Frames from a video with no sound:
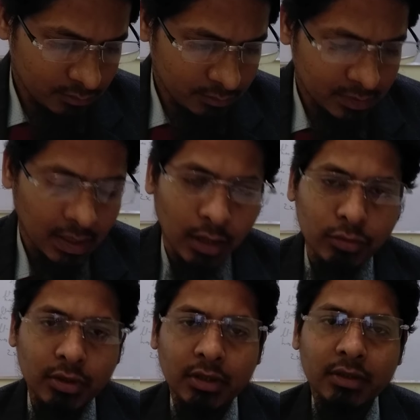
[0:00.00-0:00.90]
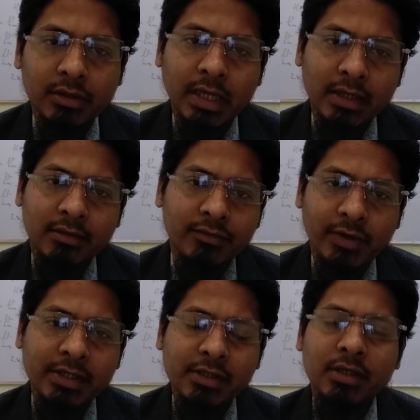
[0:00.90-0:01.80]
means how that
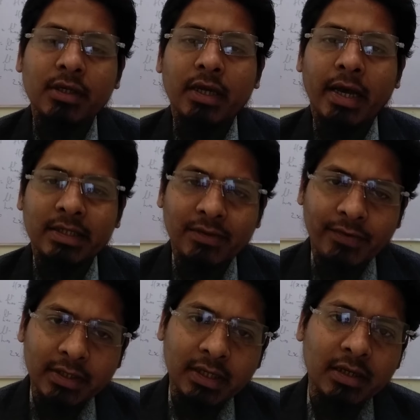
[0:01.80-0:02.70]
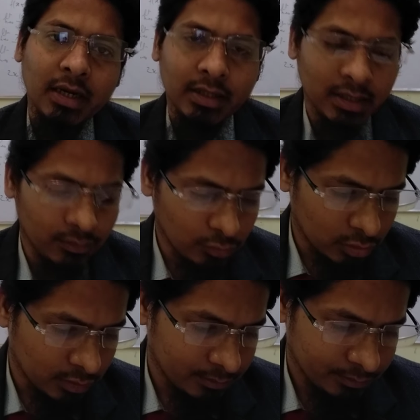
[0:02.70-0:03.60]
waste has affected underground
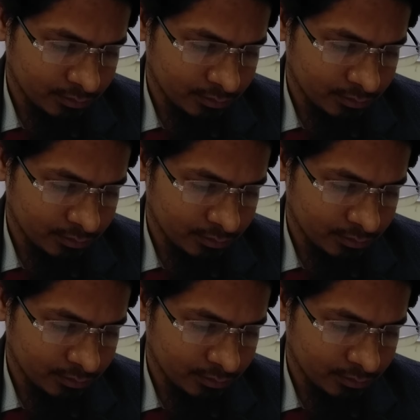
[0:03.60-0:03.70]
water.